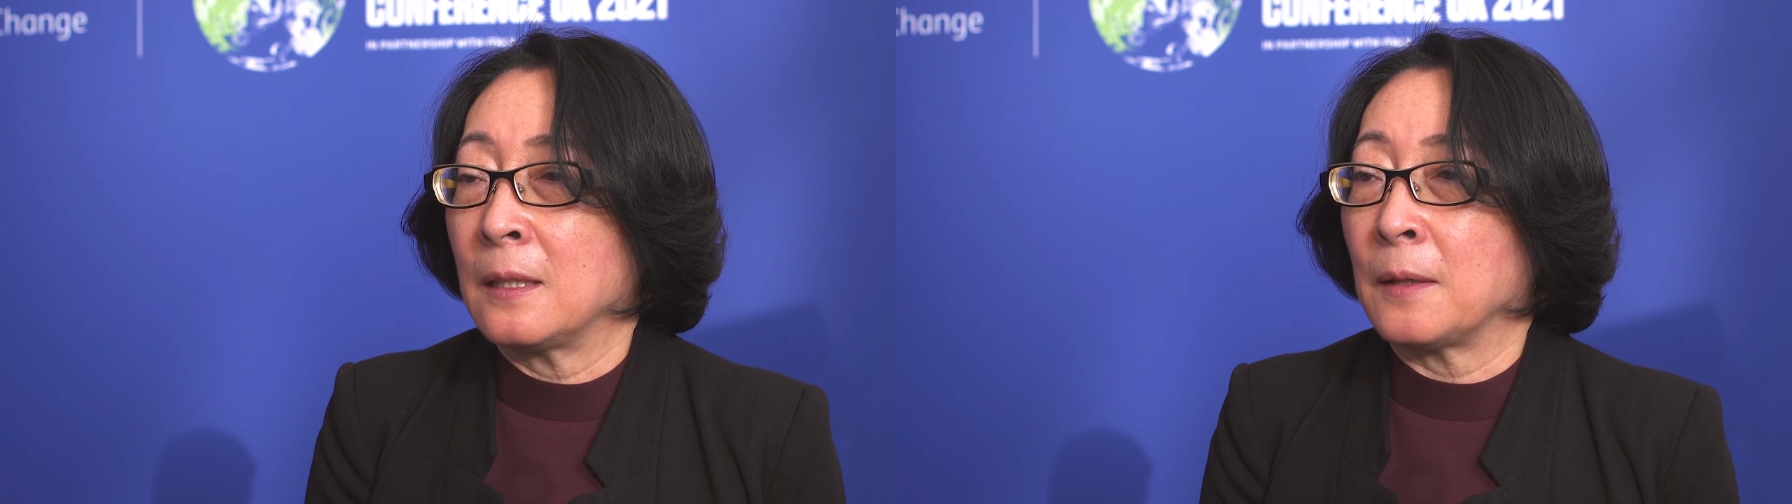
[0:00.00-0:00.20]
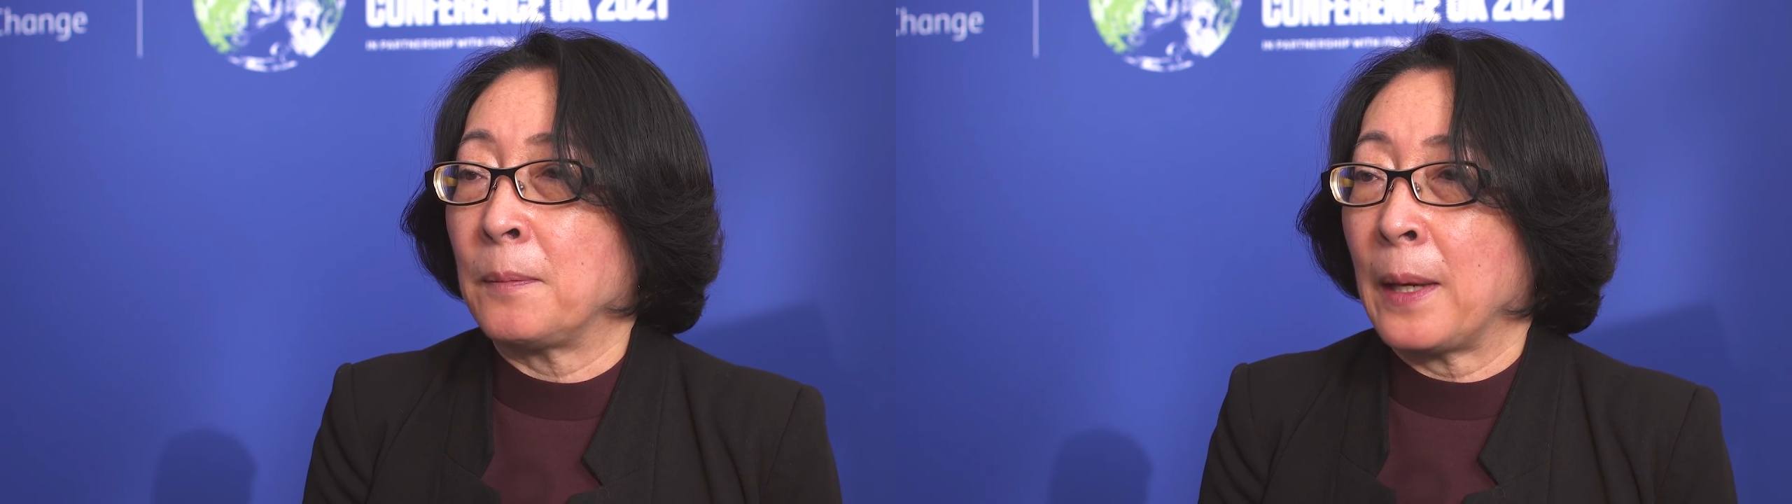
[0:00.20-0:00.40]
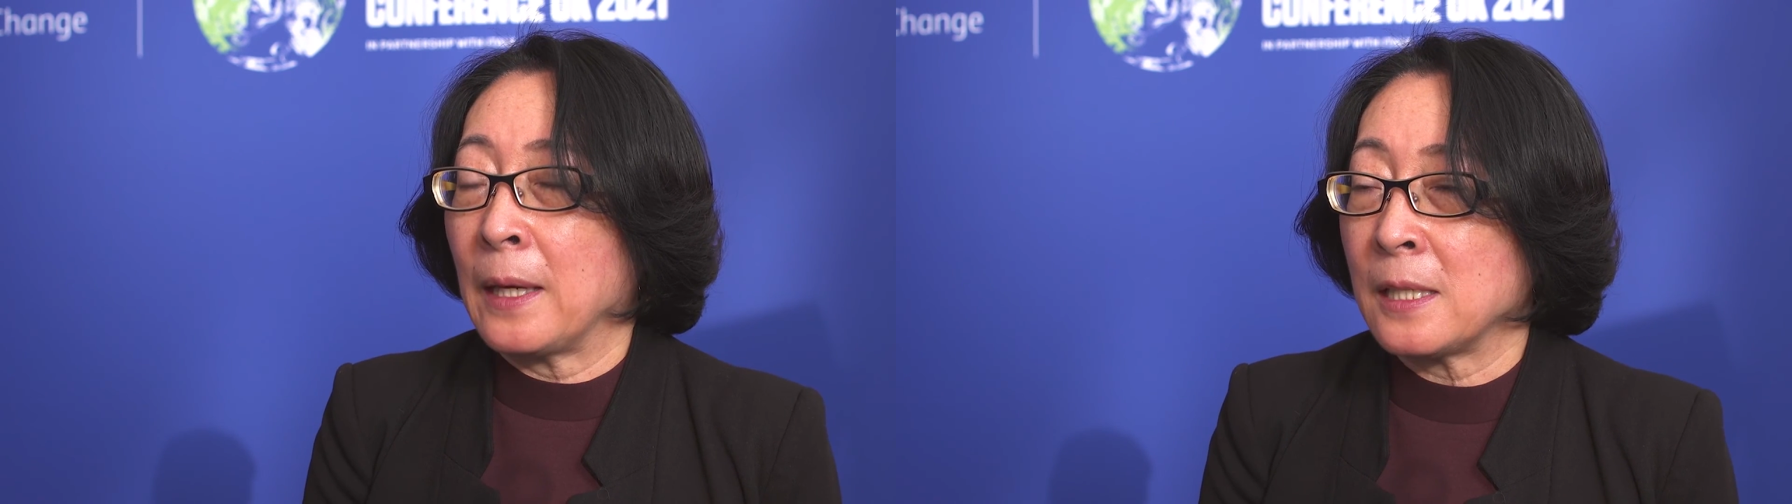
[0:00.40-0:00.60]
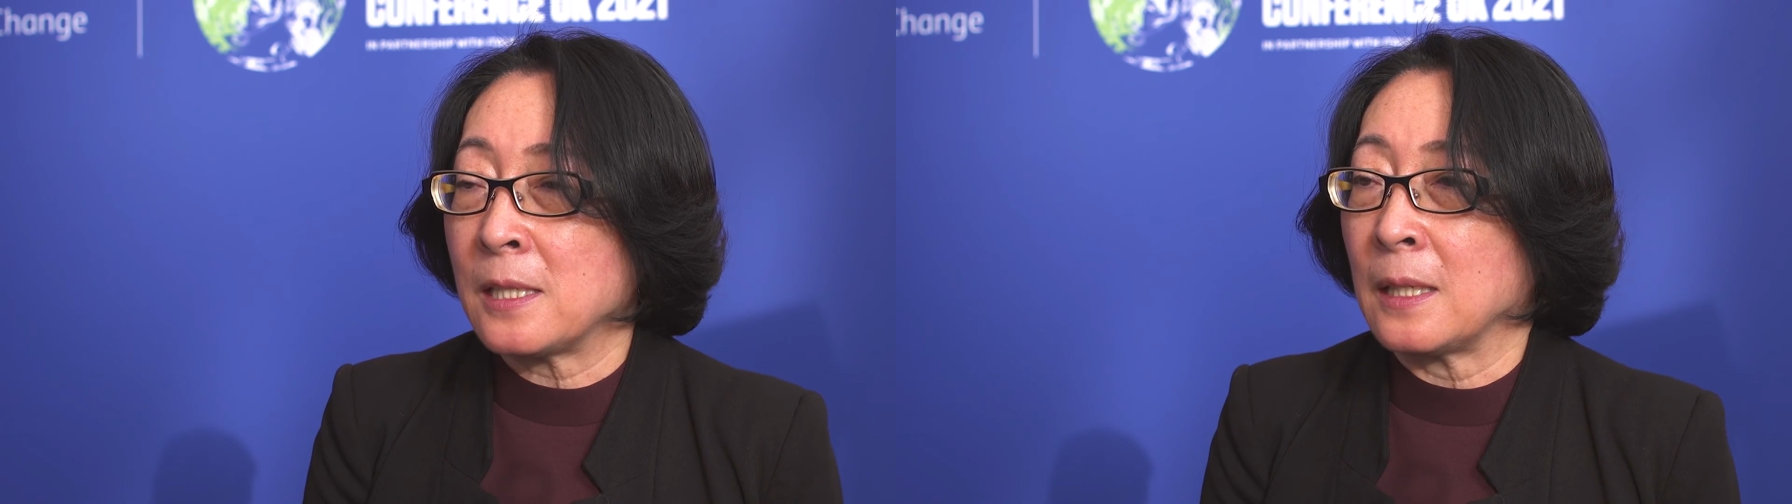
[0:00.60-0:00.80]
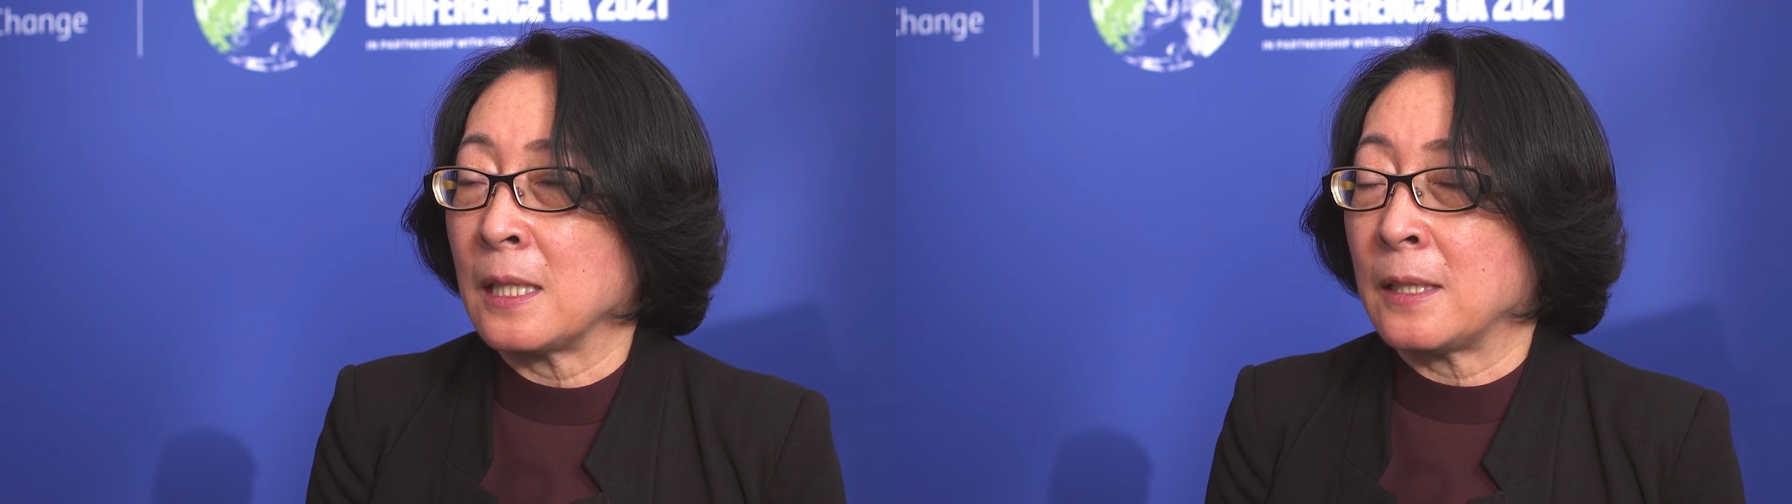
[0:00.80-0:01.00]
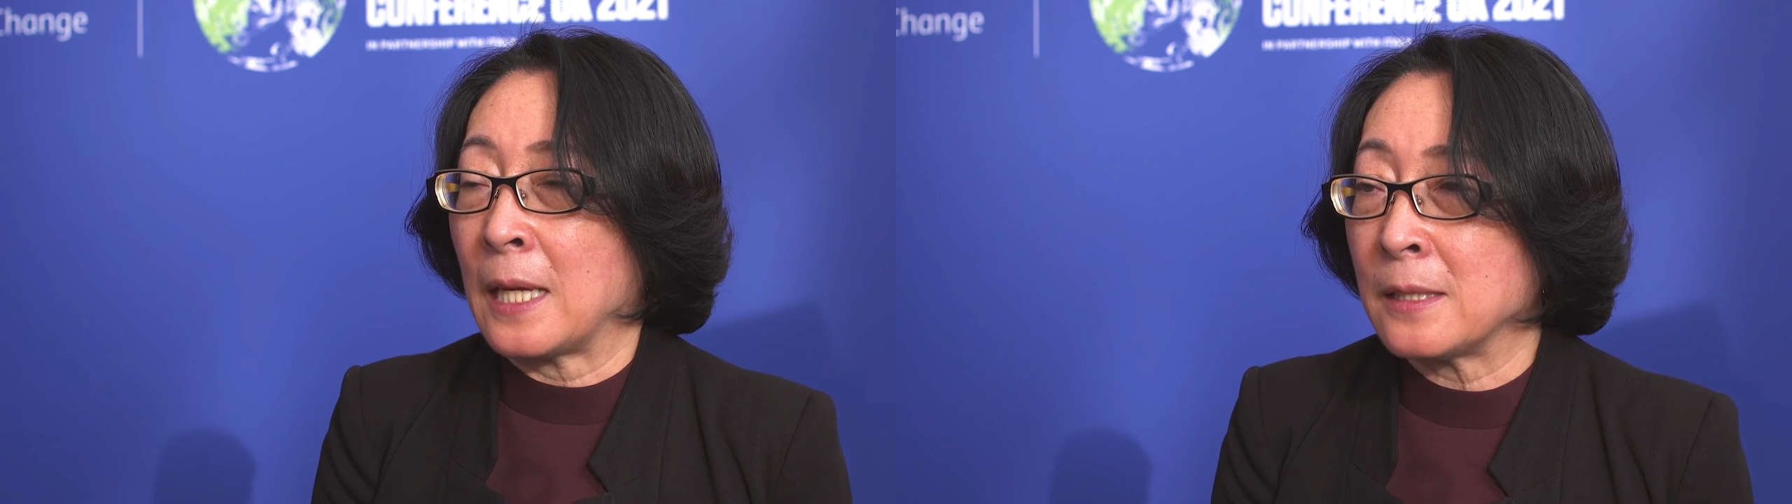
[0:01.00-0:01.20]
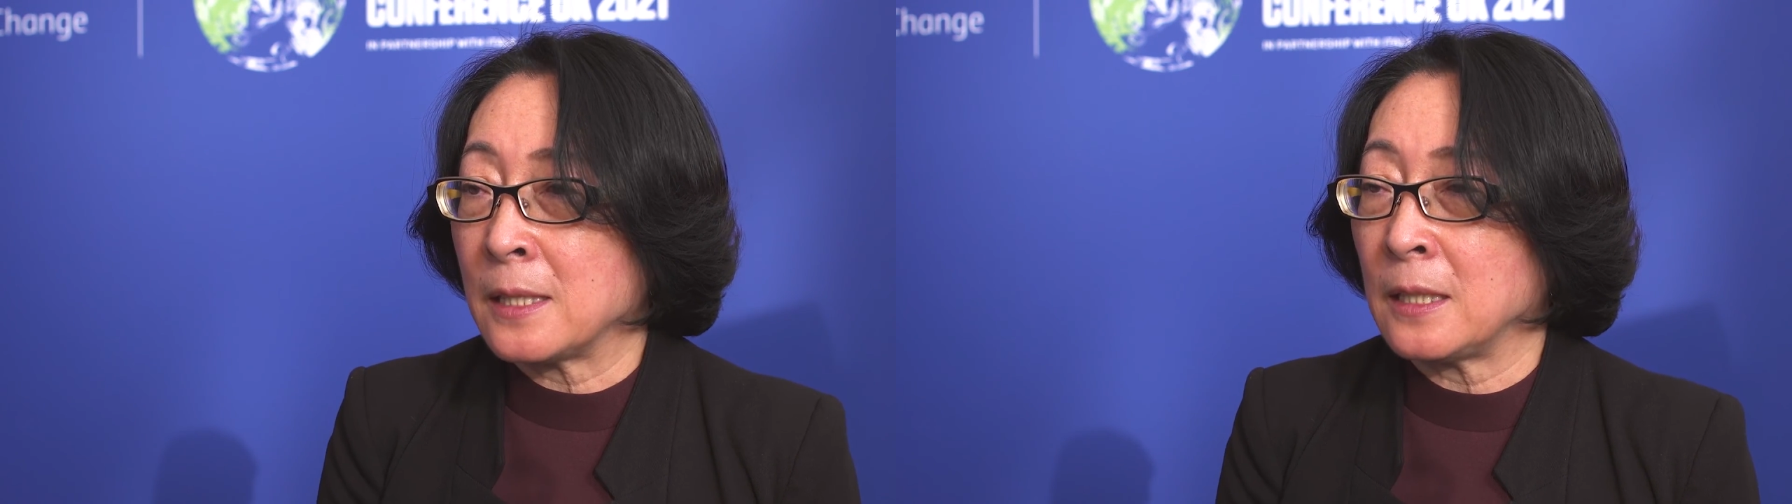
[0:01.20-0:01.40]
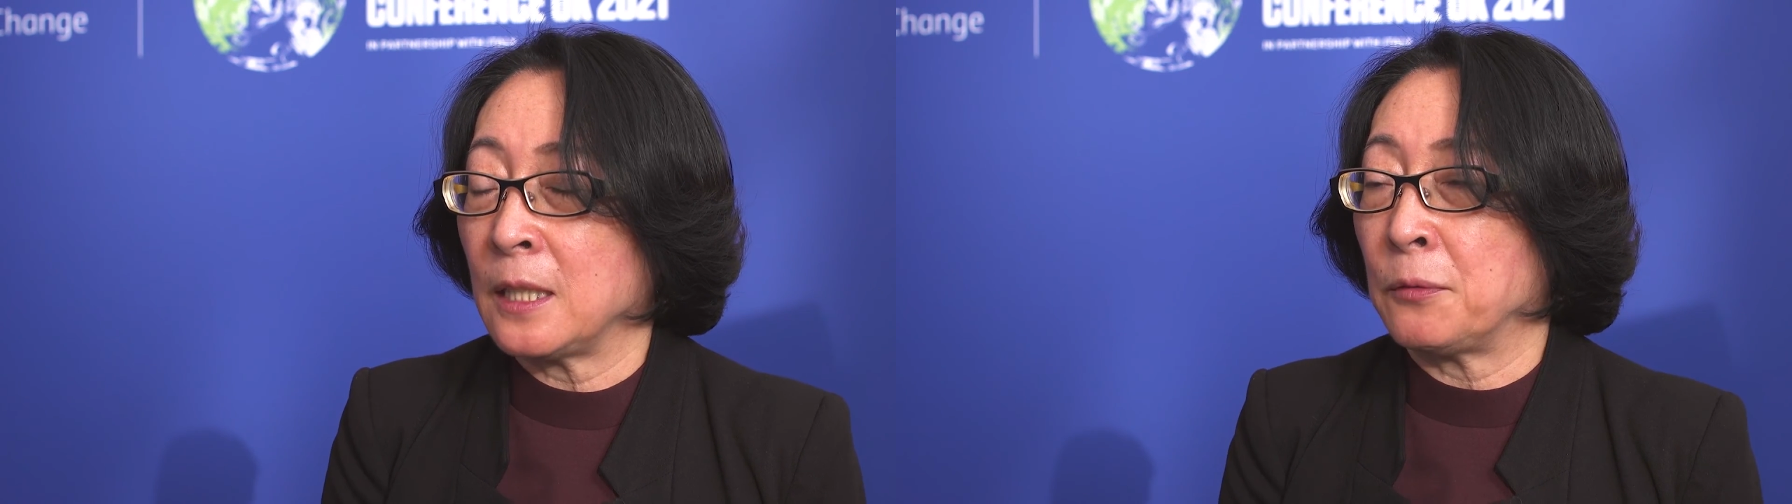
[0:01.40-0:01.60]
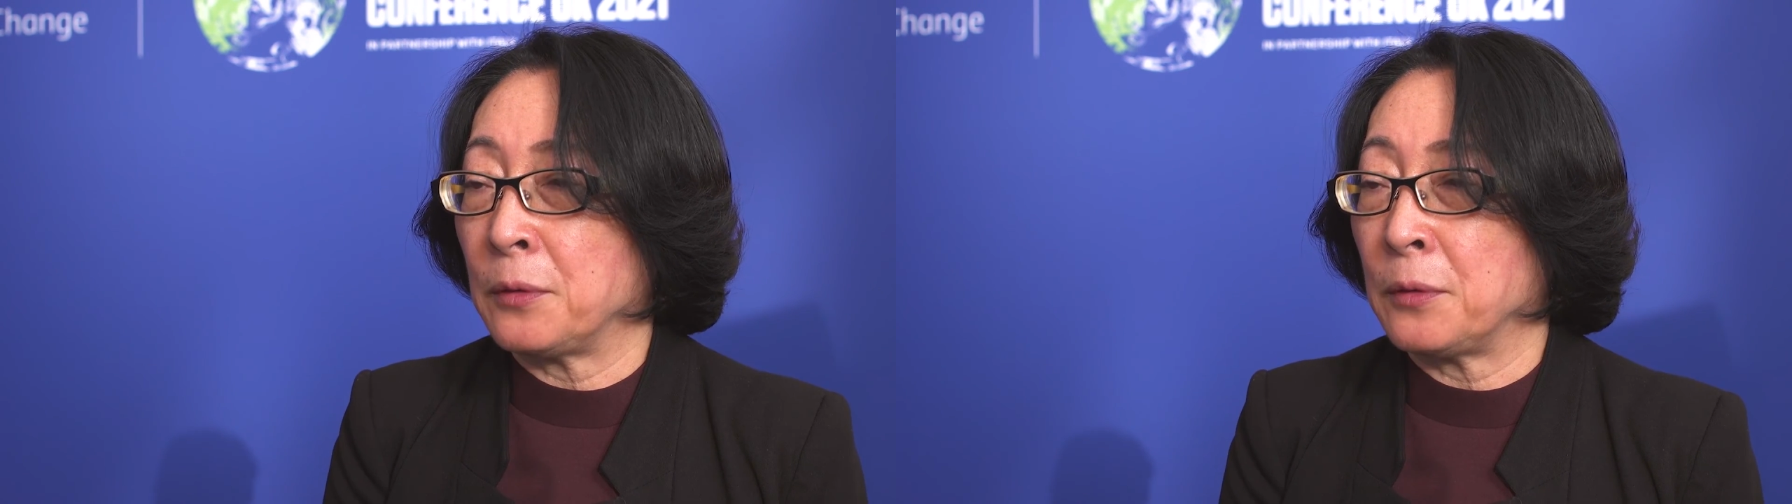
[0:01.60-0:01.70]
the pace, intensity,